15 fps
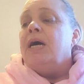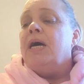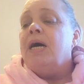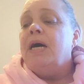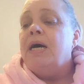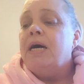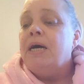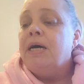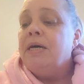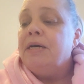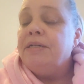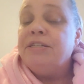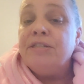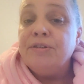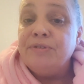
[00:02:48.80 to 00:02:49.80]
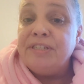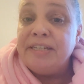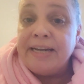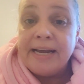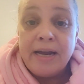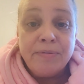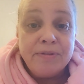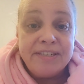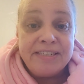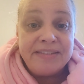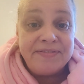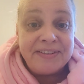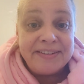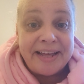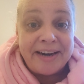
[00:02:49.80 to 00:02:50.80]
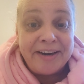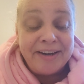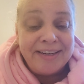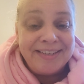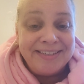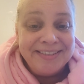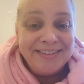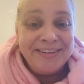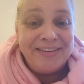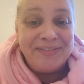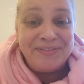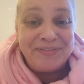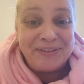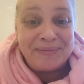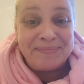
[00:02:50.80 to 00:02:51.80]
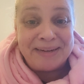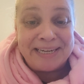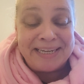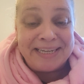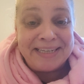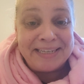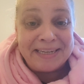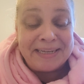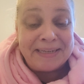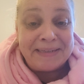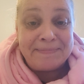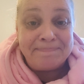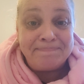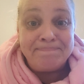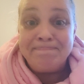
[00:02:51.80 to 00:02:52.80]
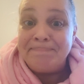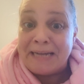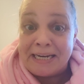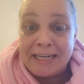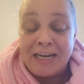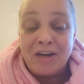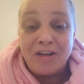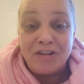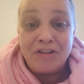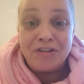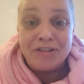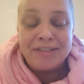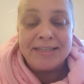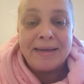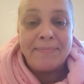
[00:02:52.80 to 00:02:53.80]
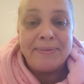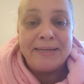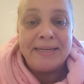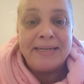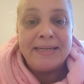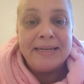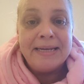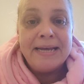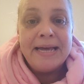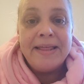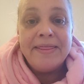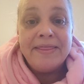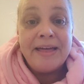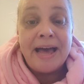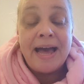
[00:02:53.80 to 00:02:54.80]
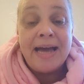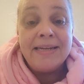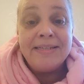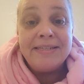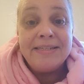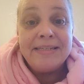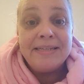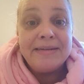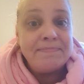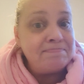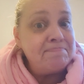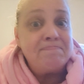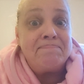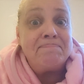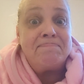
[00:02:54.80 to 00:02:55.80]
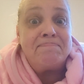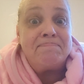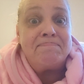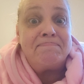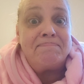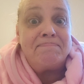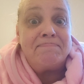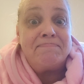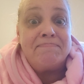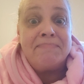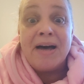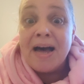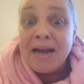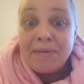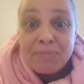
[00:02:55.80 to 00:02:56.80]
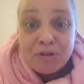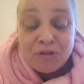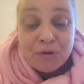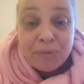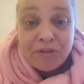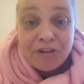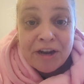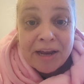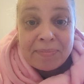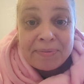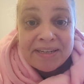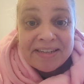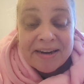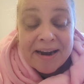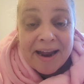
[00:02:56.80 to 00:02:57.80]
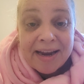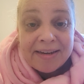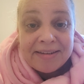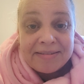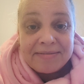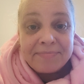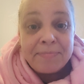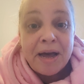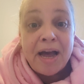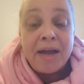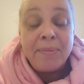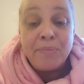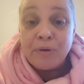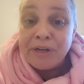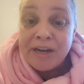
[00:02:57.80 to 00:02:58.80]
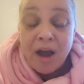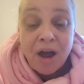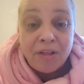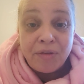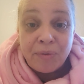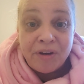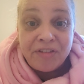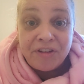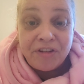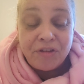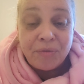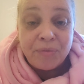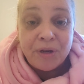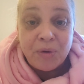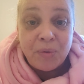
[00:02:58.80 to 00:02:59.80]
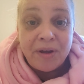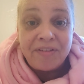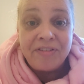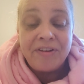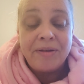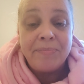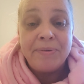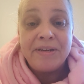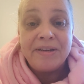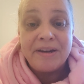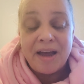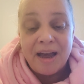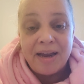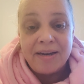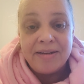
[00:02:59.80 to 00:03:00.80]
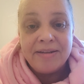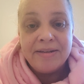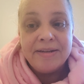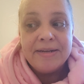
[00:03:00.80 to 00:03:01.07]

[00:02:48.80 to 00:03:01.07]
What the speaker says: So today I received a letter from my Medicare insurance company that my prescription had been denied. My pre-authorization request had been denied